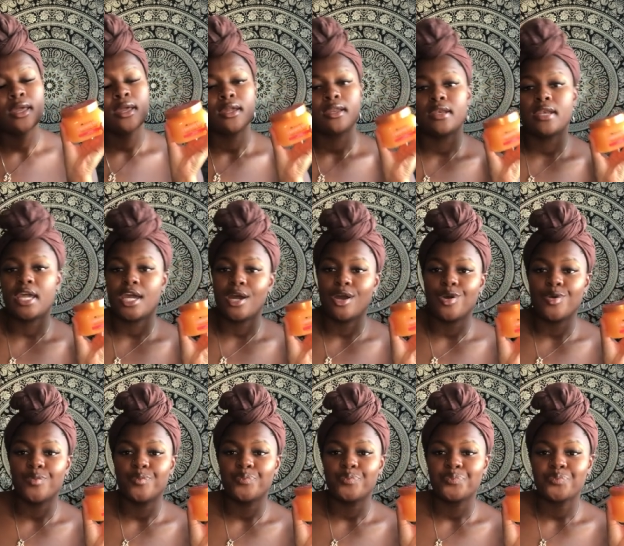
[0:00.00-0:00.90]

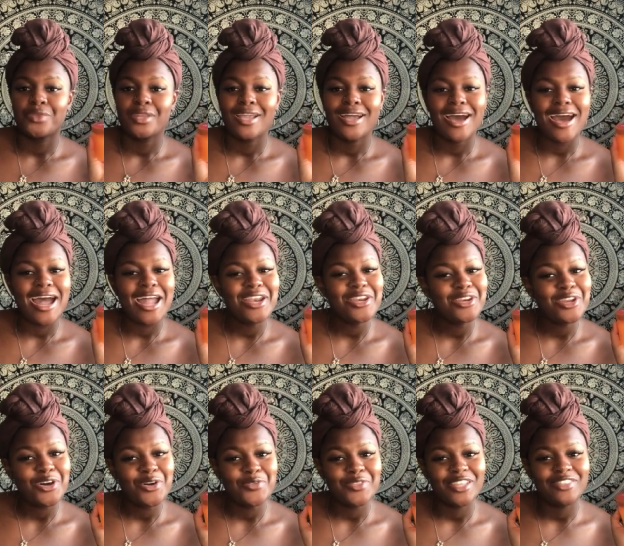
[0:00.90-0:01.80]
Now, I
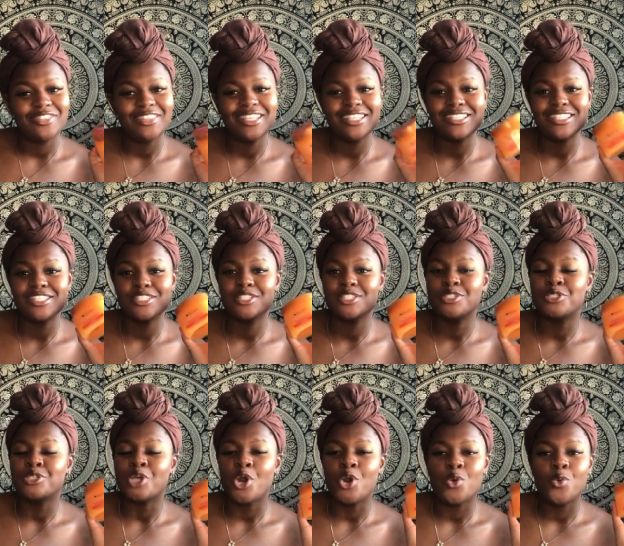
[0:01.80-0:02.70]
know that this is
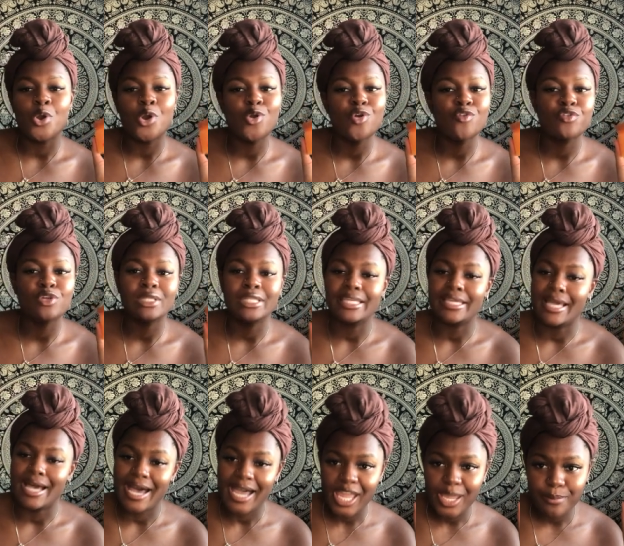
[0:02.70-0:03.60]
so overly
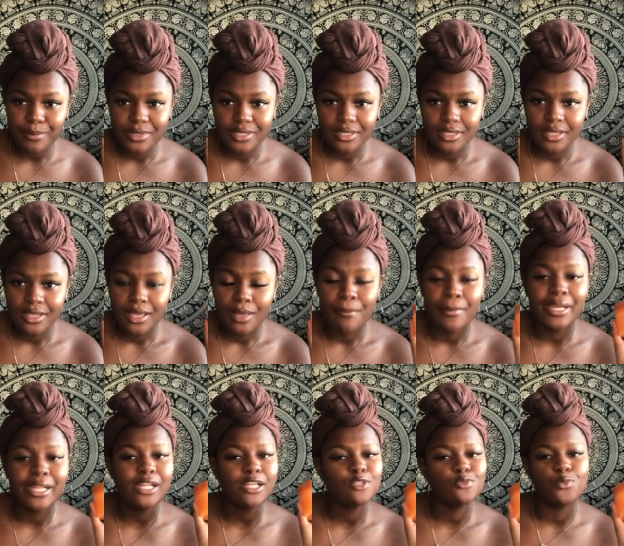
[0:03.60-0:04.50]
hyped, but
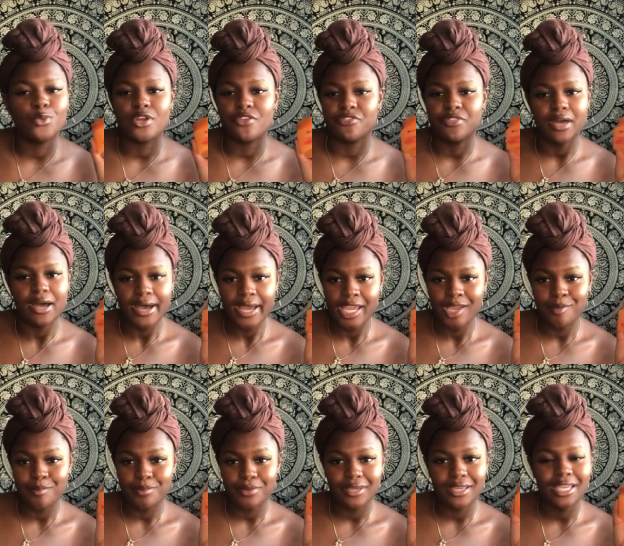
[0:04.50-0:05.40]
it is worth the
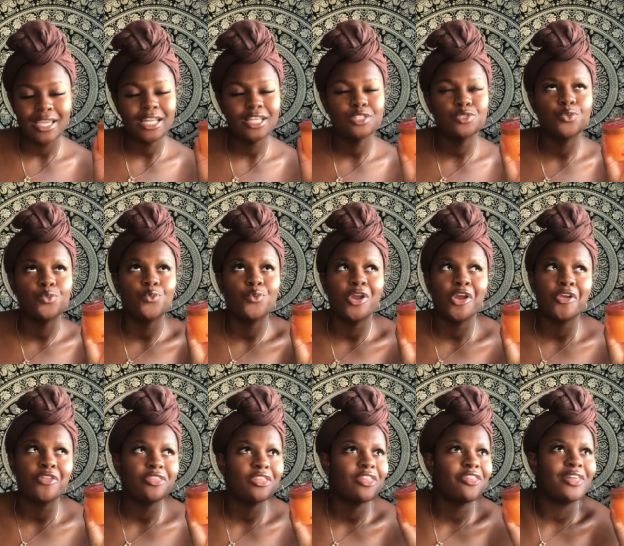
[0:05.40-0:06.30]
hype. It is
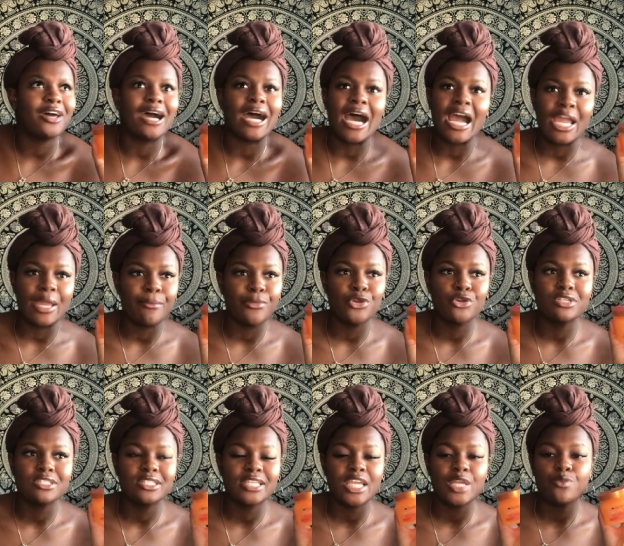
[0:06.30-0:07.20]
worth the hype. Your
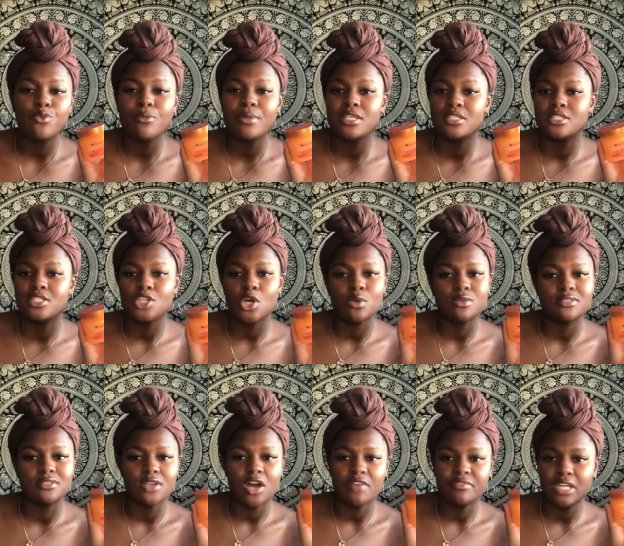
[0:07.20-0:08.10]
skin will be so
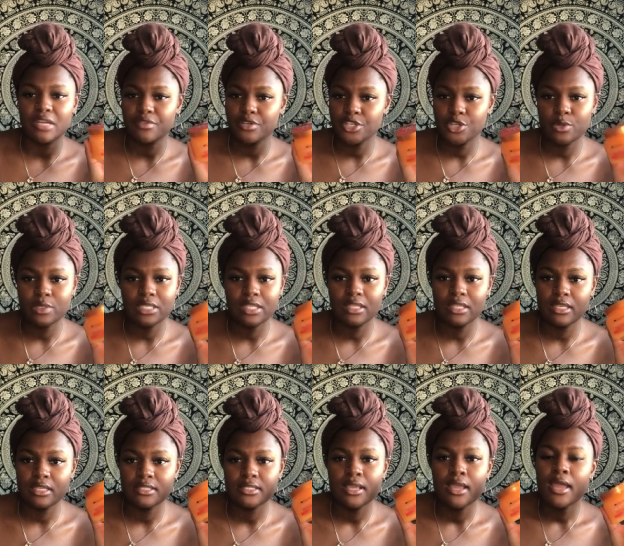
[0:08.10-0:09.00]
soft after using
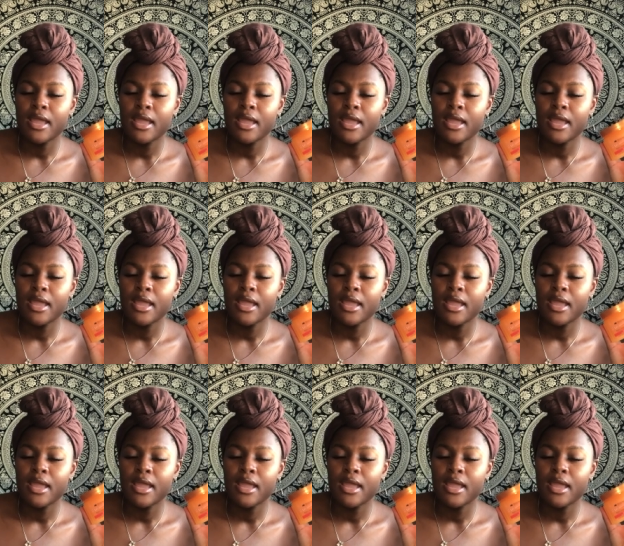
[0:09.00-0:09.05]
this.